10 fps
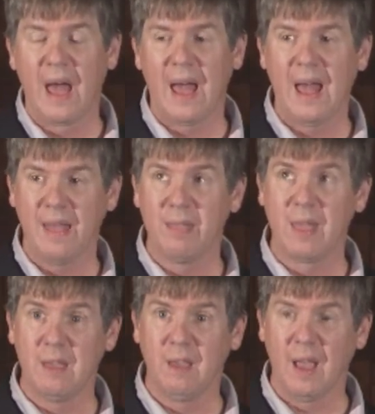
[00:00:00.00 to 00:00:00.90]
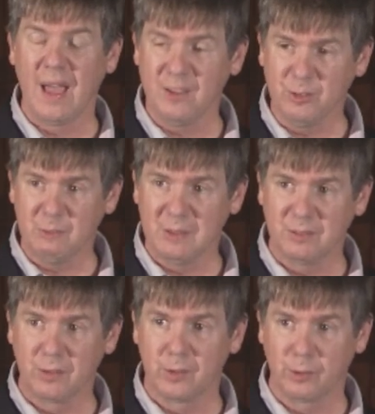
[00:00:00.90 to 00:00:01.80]
And the estimates
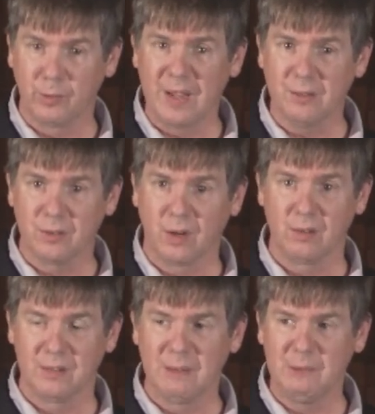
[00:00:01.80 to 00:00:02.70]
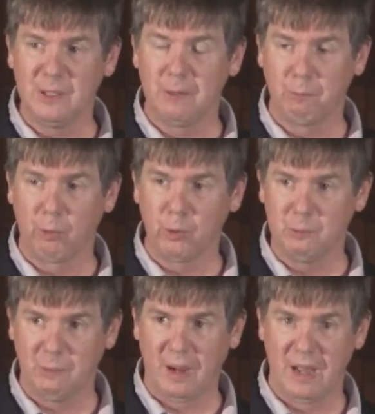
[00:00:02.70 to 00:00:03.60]
of the duration are limited more
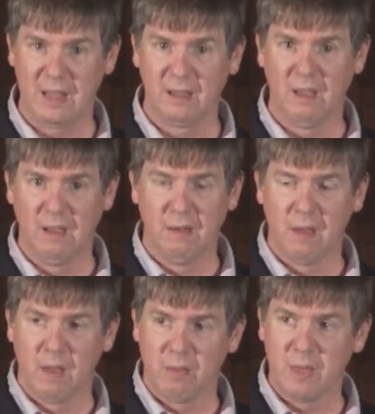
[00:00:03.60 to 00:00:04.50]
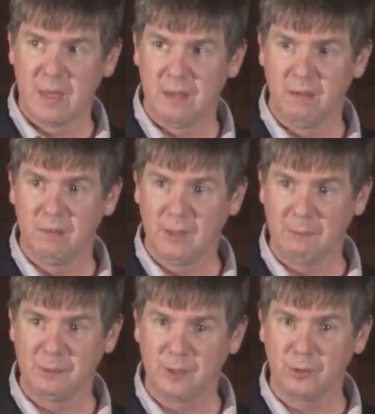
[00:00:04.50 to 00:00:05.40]
by the
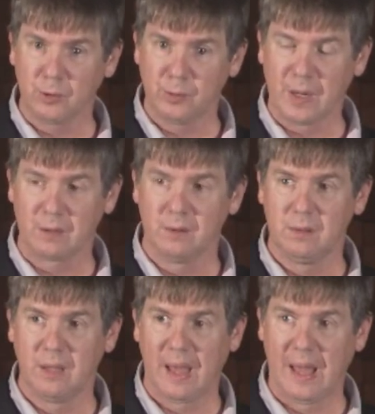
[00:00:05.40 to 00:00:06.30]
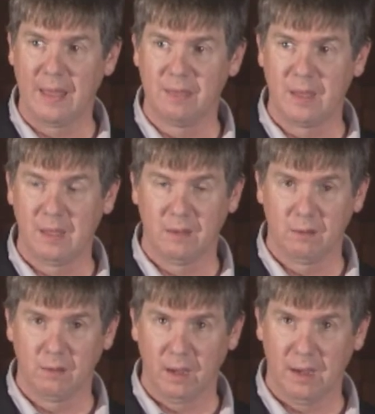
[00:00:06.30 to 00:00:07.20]
depositional record and the
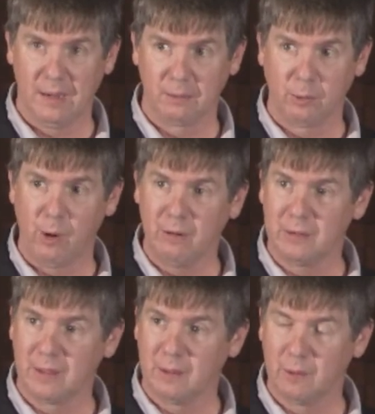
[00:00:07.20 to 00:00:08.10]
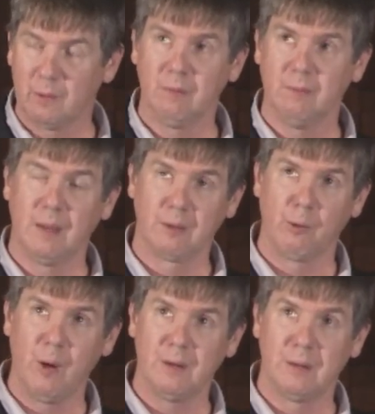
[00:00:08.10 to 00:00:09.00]
quality, or not
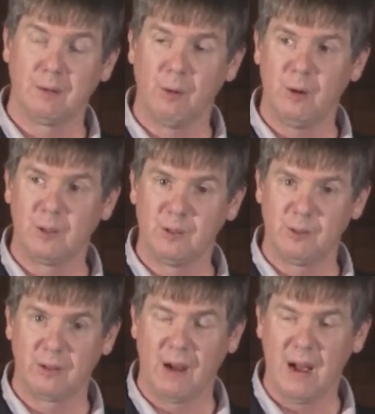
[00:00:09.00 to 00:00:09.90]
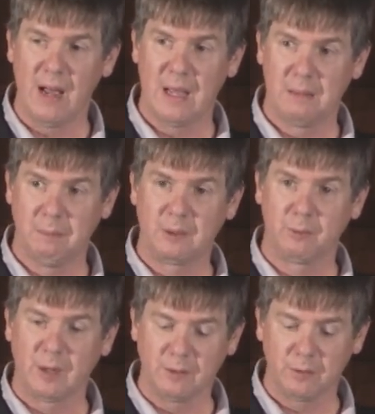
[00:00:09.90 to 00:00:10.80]
the quality is very high, but the
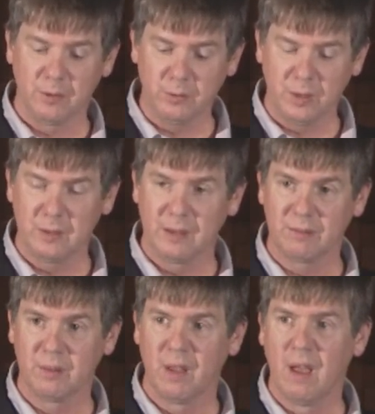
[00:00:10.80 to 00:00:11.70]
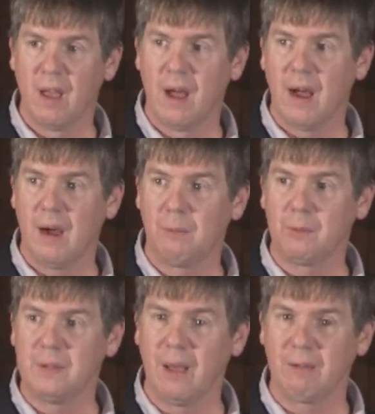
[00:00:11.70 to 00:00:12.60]
resolution that
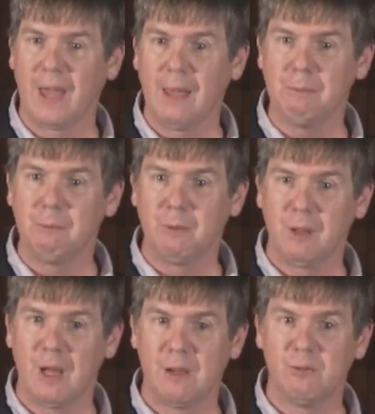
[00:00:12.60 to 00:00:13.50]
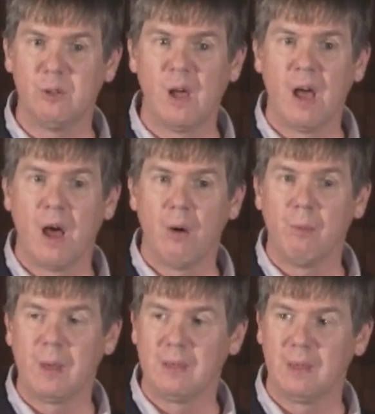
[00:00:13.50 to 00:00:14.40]
we're now capable of
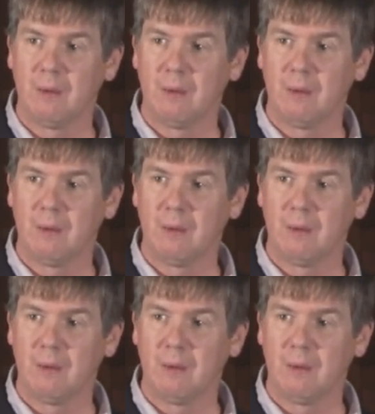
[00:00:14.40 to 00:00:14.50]
with